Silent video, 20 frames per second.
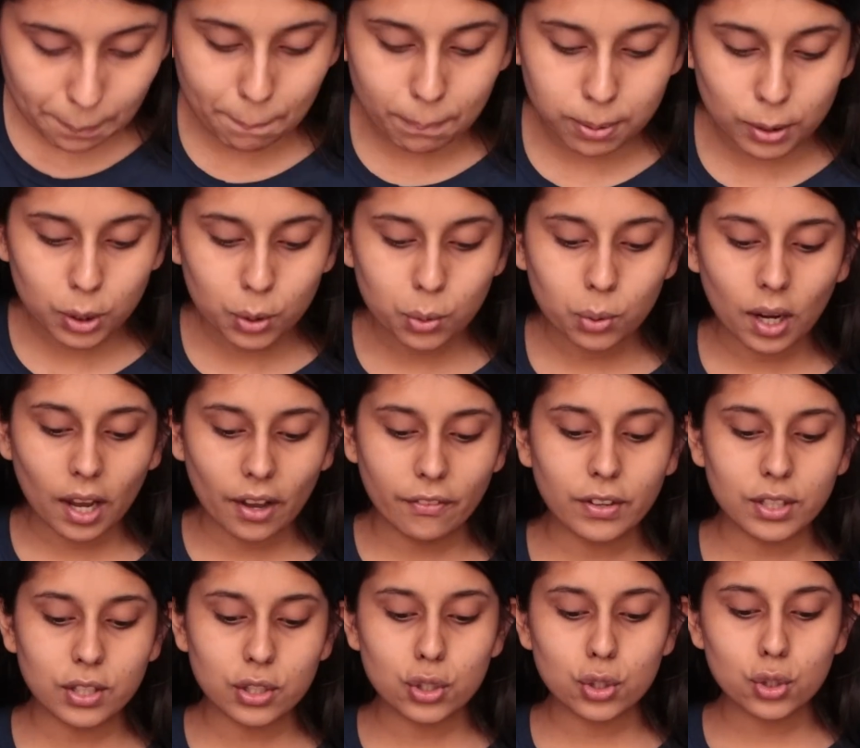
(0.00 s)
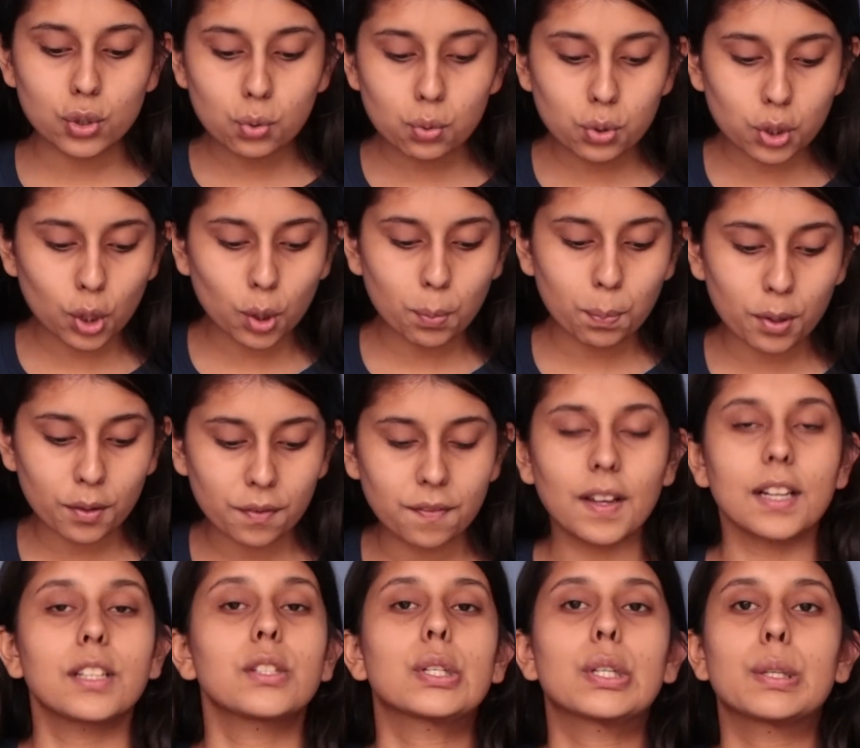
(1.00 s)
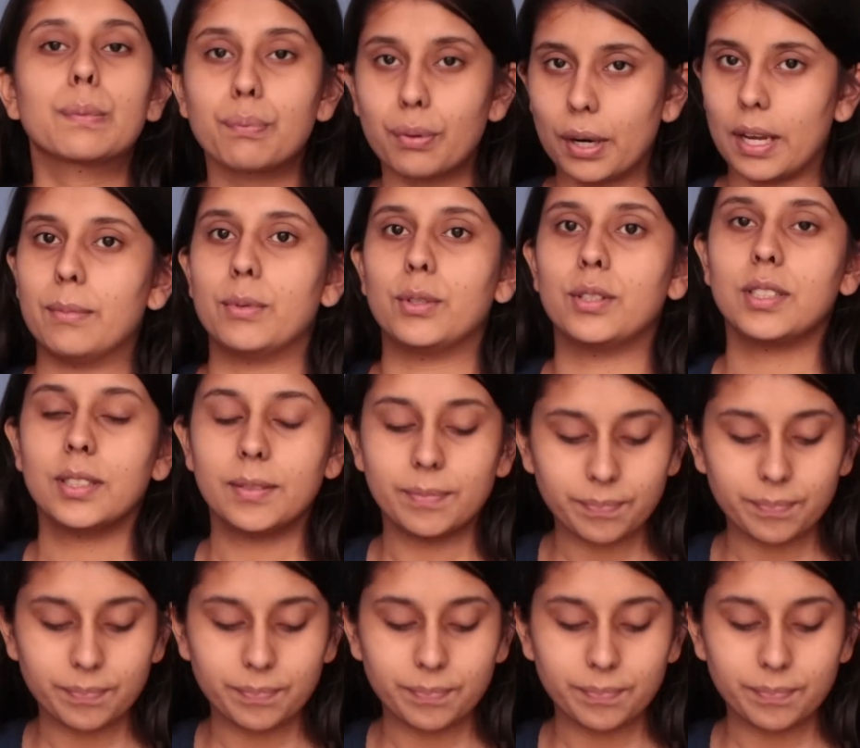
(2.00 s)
Blue Heaven Studio Perfector primer.